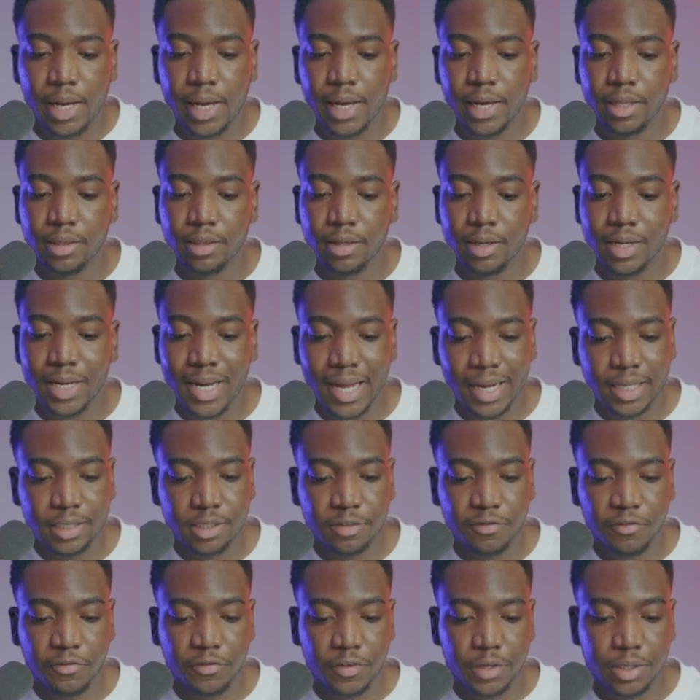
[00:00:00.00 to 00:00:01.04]
And the
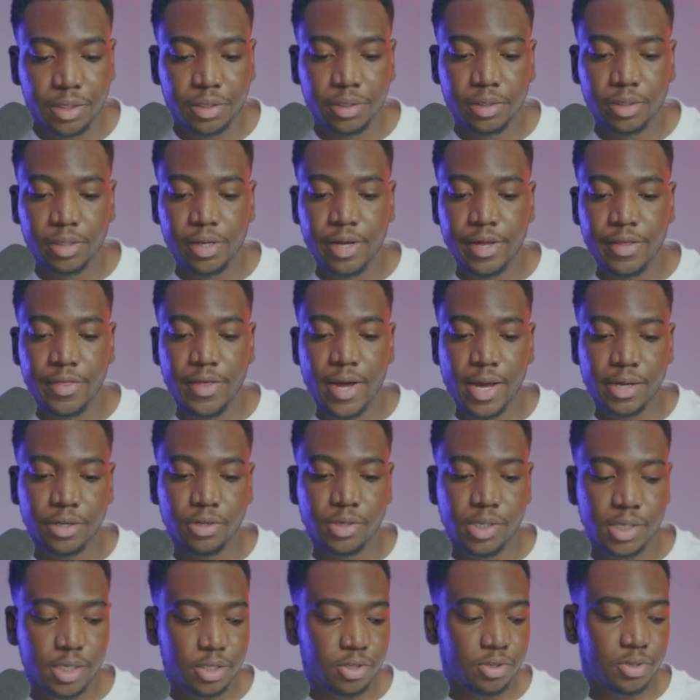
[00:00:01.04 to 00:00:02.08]
next field that
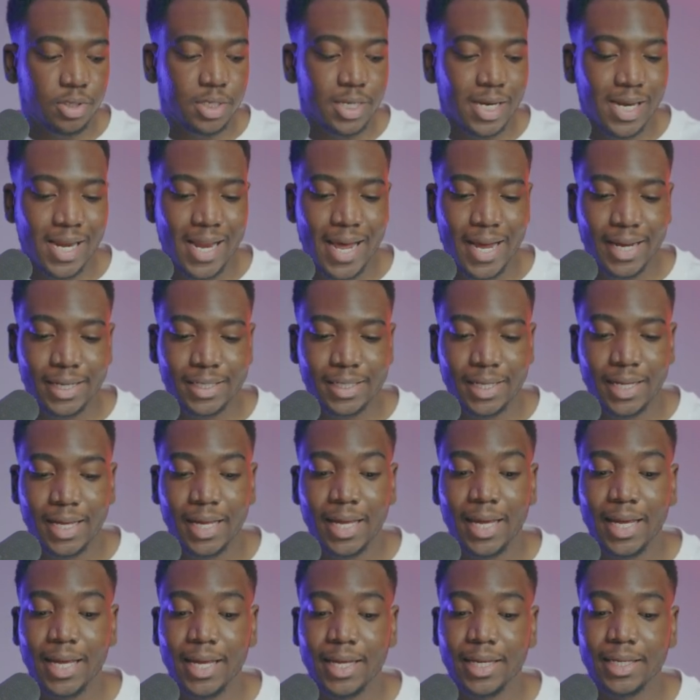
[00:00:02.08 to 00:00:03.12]
you need to select
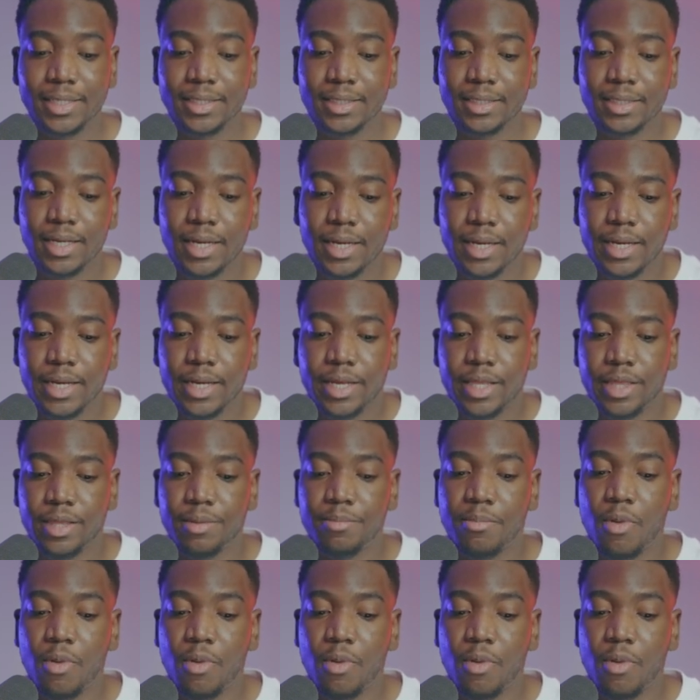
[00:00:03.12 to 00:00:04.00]
is the